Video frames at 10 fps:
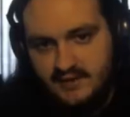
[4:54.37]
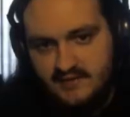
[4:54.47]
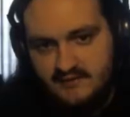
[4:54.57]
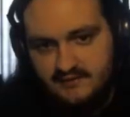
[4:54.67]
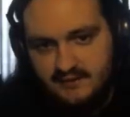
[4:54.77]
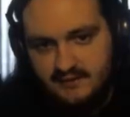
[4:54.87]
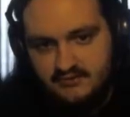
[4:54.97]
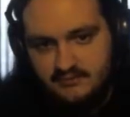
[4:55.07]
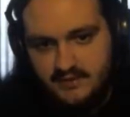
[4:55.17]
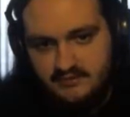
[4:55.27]
that tank has
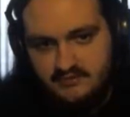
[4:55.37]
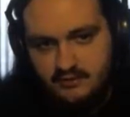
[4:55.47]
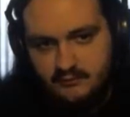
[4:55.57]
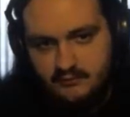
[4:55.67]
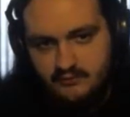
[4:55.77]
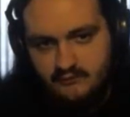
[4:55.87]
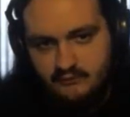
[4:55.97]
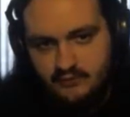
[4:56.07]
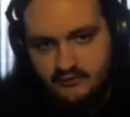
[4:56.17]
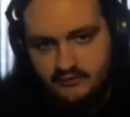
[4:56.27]
amazing armor on the
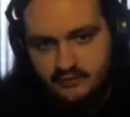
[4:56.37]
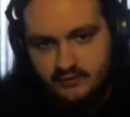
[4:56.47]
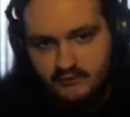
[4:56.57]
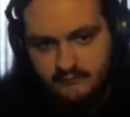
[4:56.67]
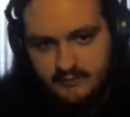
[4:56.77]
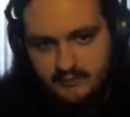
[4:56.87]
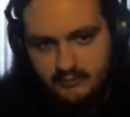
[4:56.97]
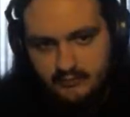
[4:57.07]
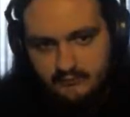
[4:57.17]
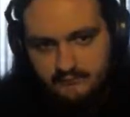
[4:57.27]
front. A lot of
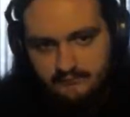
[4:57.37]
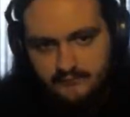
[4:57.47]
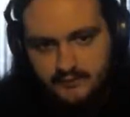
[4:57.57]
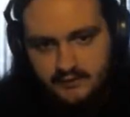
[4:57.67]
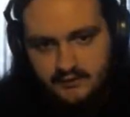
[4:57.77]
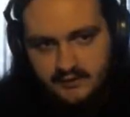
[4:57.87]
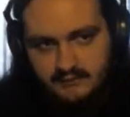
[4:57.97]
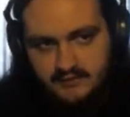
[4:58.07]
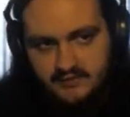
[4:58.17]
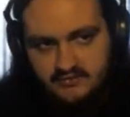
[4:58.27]
people
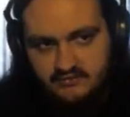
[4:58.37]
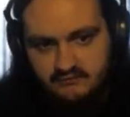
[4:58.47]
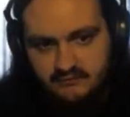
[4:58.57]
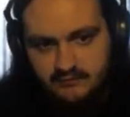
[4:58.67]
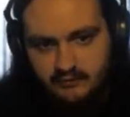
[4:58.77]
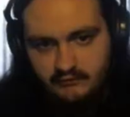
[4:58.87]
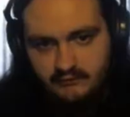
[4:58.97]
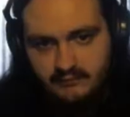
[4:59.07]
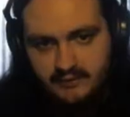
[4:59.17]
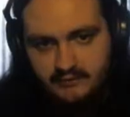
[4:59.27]
claim it is very
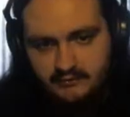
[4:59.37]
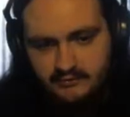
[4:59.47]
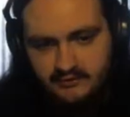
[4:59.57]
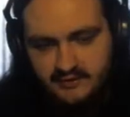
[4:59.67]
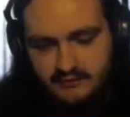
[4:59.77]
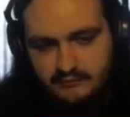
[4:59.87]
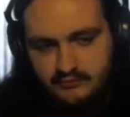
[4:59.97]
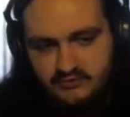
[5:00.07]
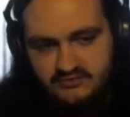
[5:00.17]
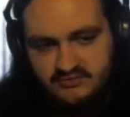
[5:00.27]
overpowered, and I would
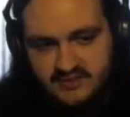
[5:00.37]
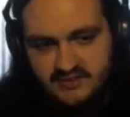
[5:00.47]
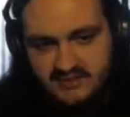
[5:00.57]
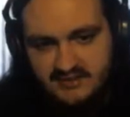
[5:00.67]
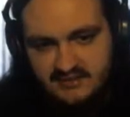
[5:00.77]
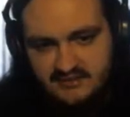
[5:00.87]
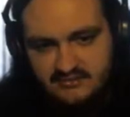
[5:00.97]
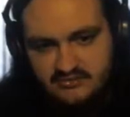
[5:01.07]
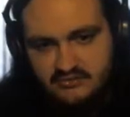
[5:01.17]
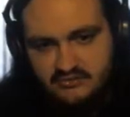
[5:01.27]
say in
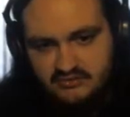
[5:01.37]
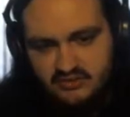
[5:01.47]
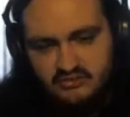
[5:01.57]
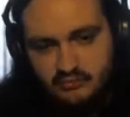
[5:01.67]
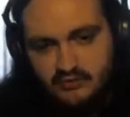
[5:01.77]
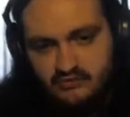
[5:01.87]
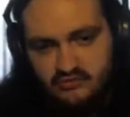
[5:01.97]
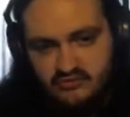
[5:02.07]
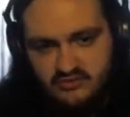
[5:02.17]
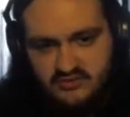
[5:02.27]
certain
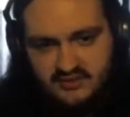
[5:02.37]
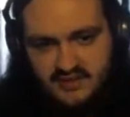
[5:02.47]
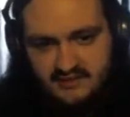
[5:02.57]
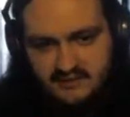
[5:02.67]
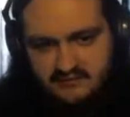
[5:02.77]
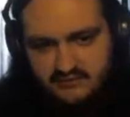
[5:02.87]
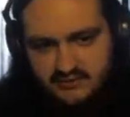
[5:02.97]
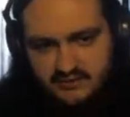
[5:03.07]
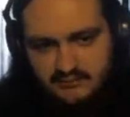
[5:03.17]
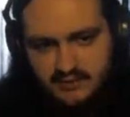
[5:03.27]
situations it can definitely be